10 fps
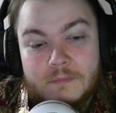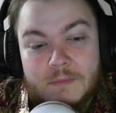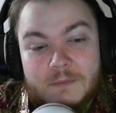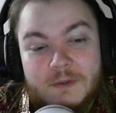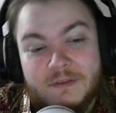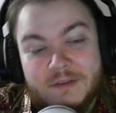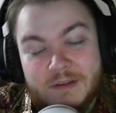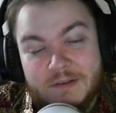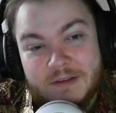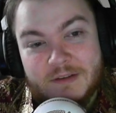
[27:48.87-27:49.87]

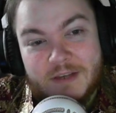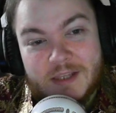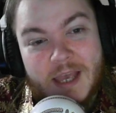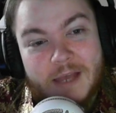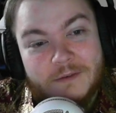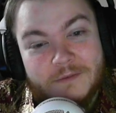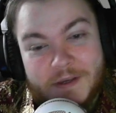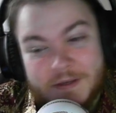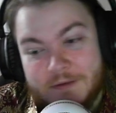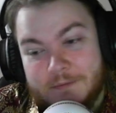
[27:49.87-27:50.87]
It's things like that.
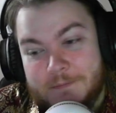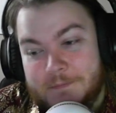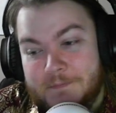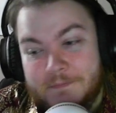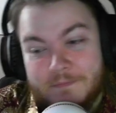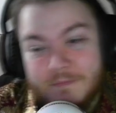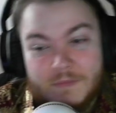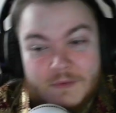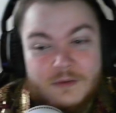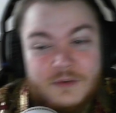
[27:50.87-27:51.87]
Like,
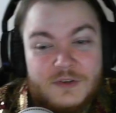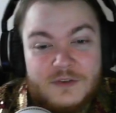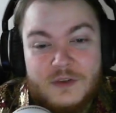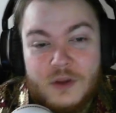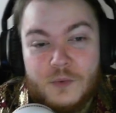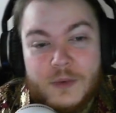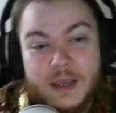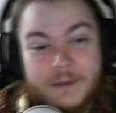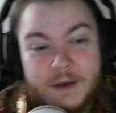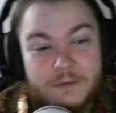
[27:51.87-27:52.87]
just
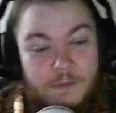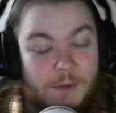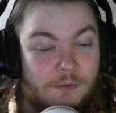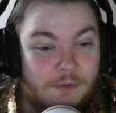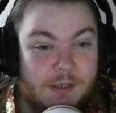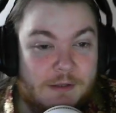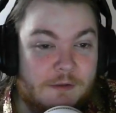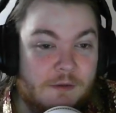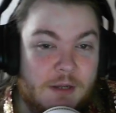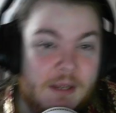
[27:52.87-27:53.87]
knowing about Napoleon
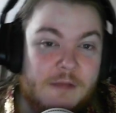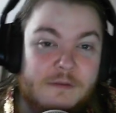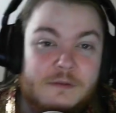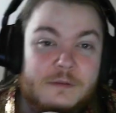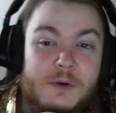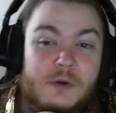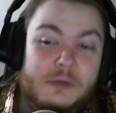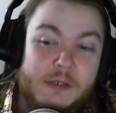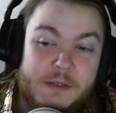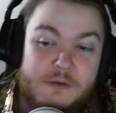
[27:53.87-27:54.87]
and looking into
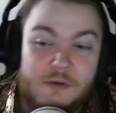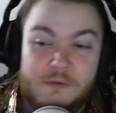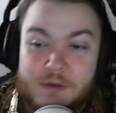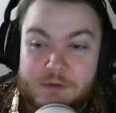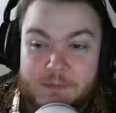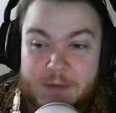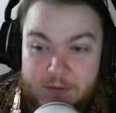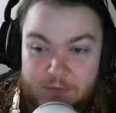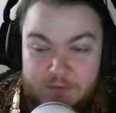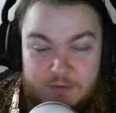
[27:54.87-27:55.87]
Napoleon, you'll learn
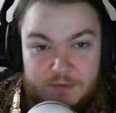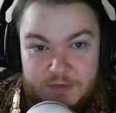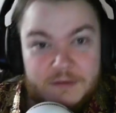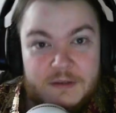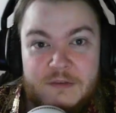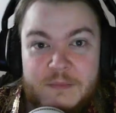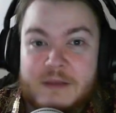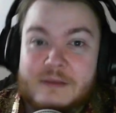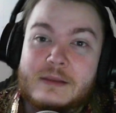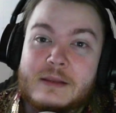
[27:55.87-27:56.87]
about Sir Sidney
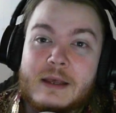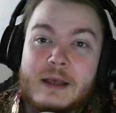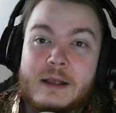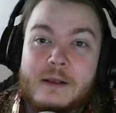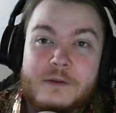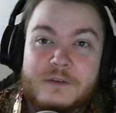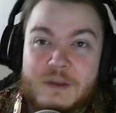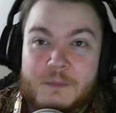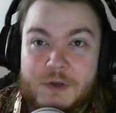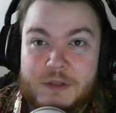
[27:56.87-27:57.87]
Smith.
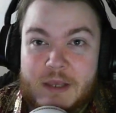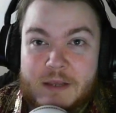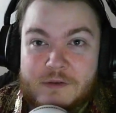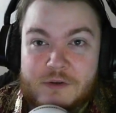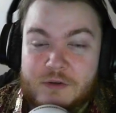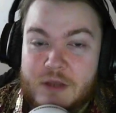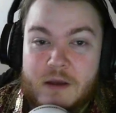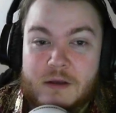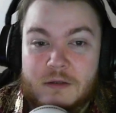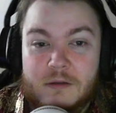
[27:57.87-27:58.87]
Someone that you're
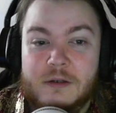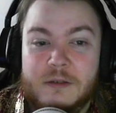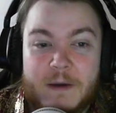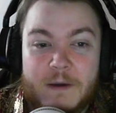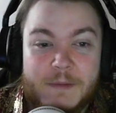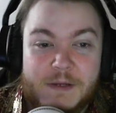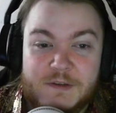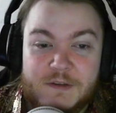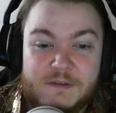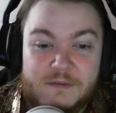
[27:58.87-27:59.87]
not going to learn about by
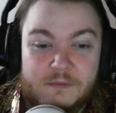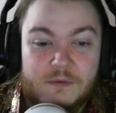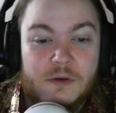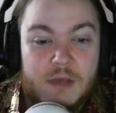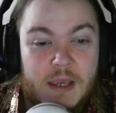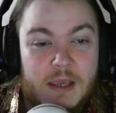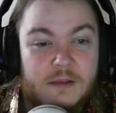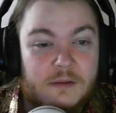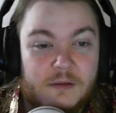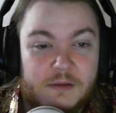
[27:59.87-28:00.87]
just looking
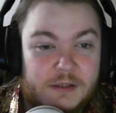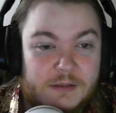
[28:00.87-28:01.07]
in the